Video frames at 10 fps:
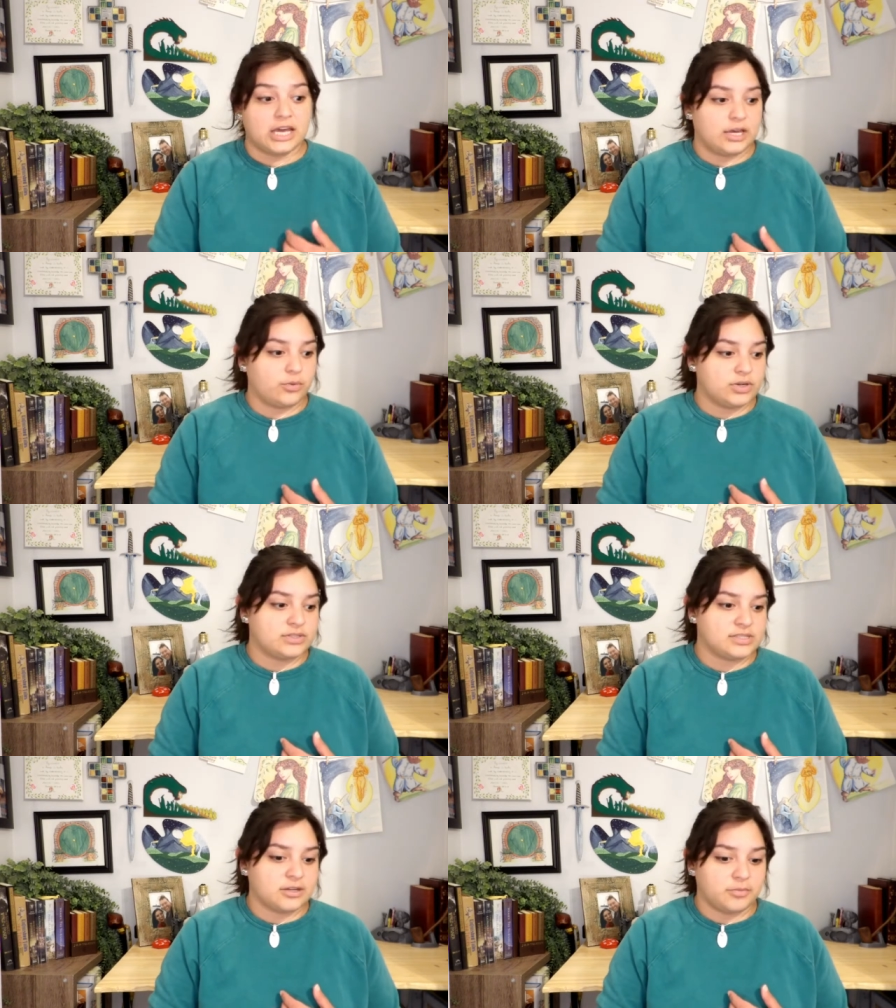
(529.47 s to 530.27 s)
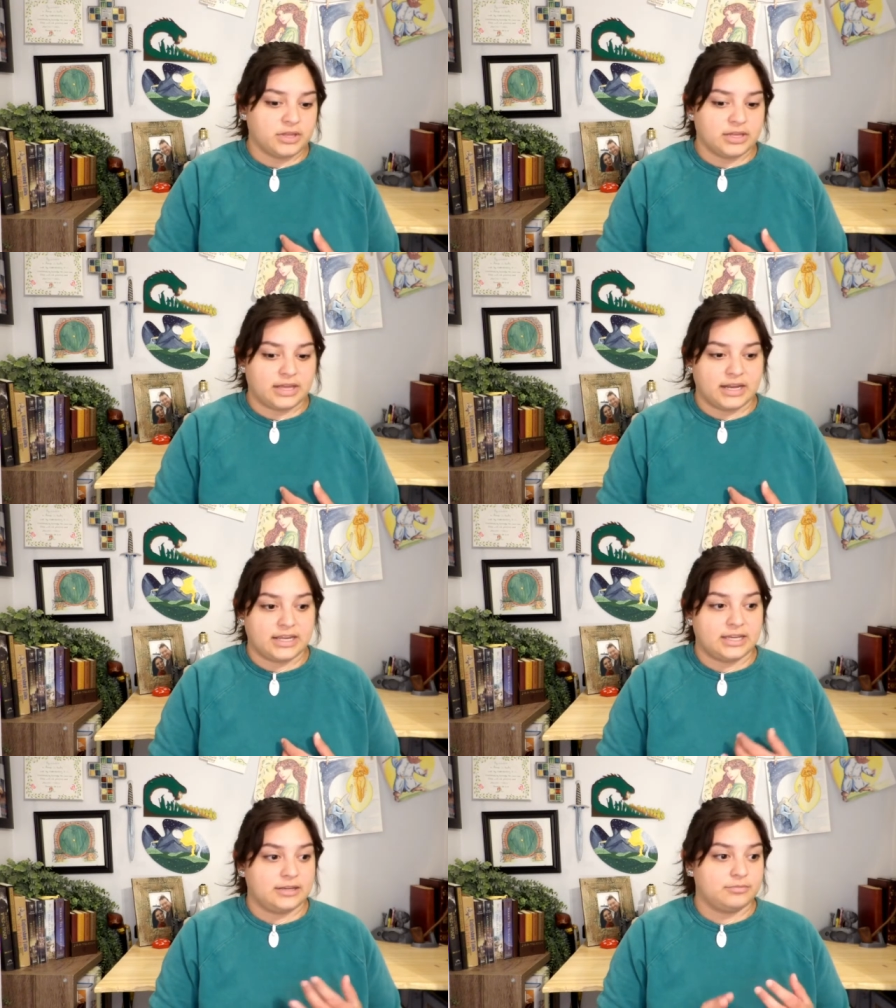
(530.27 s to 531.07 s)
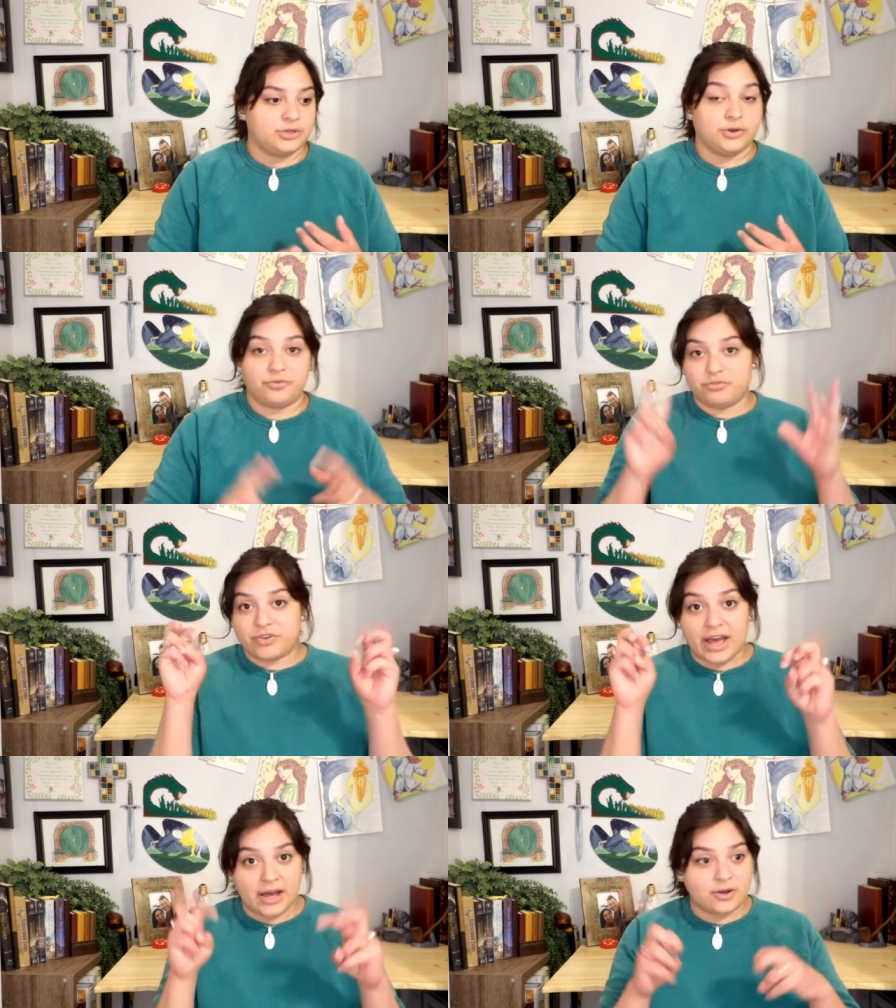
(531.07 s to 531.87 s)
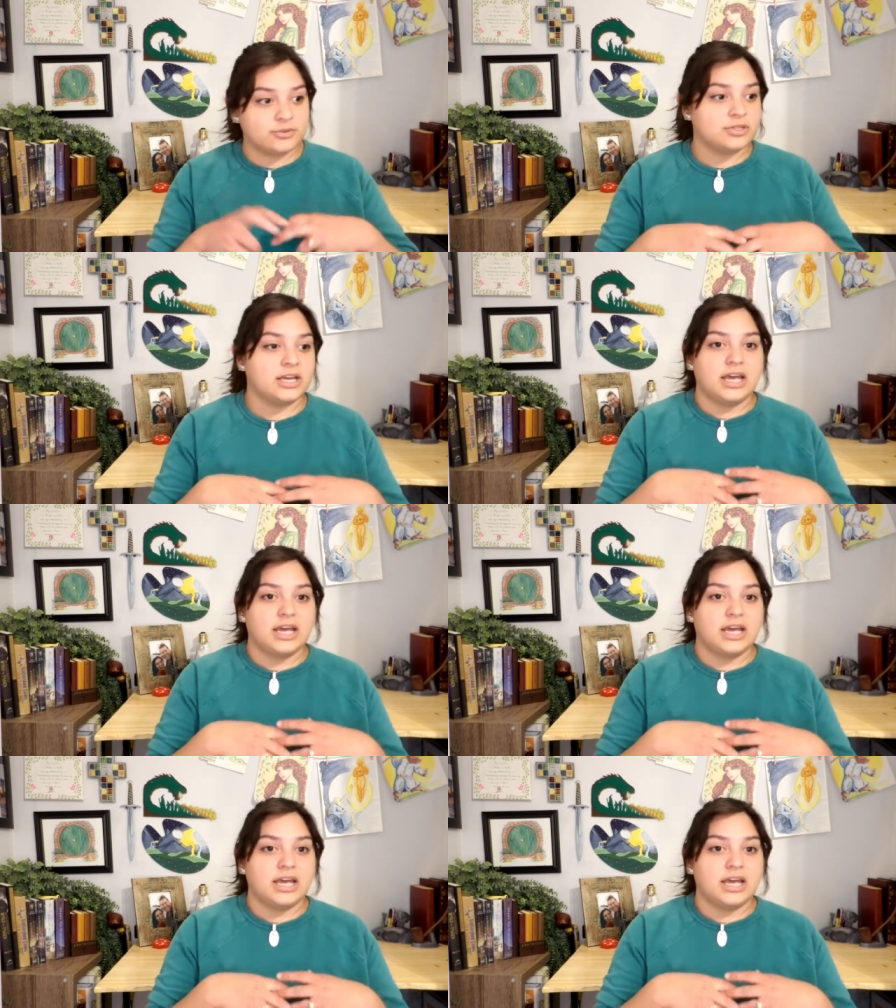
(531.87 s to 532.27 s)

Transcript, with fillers: It wasn't something that he, you know, found